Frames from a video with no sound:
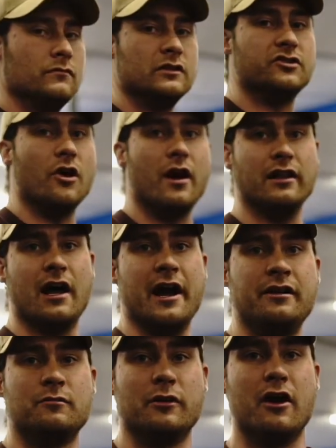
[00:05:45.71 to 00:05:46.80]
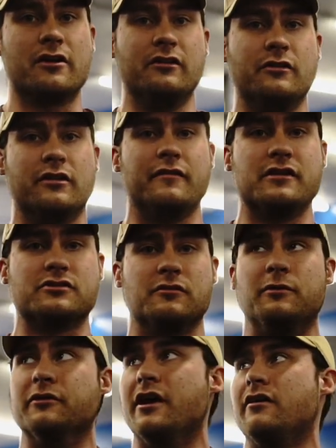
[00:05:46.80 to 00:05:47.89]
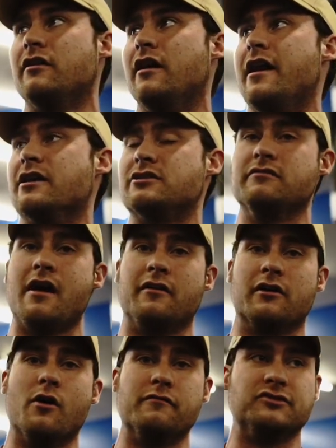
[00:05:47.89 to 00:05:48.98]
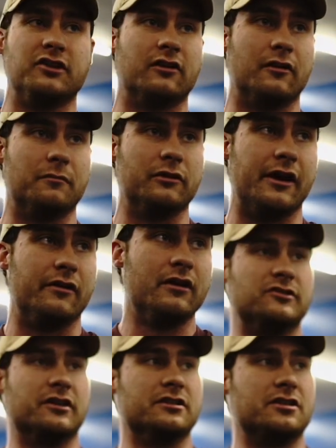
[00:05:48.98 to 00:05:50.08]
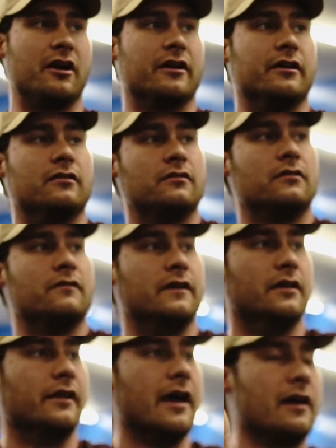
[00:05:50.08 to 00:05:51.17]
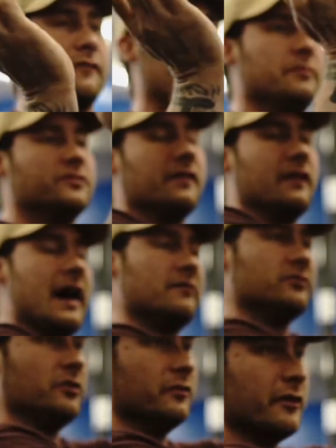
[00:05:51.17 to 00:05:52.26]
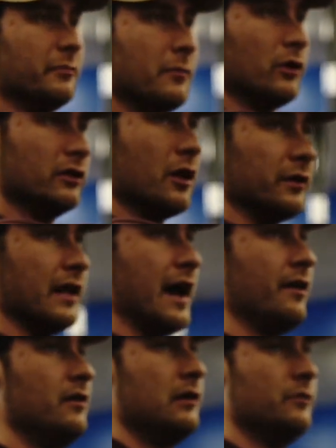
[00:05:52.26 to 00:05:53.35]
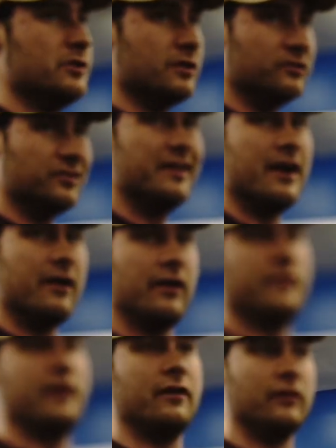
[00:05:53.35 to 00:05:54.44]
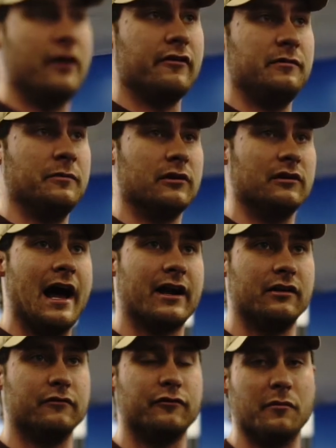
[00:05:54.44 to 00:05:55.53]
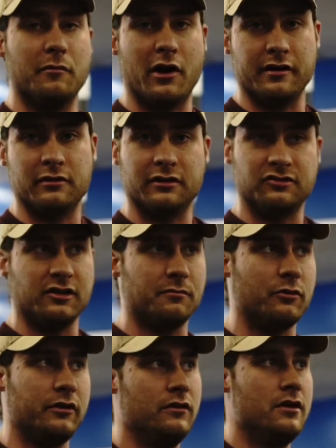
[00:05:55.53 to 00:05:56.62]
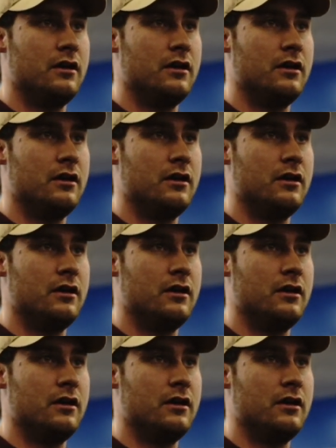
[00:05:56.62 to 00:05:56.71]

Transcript: So I lied. We're not going to do a conventional pull down. I'd actually rather go with a single arm pull down. It's going to target the iliac fibers of the lat, so a little bit more lower lat, which is an area that a lot of people are lacking from a bodybuilding standpoint.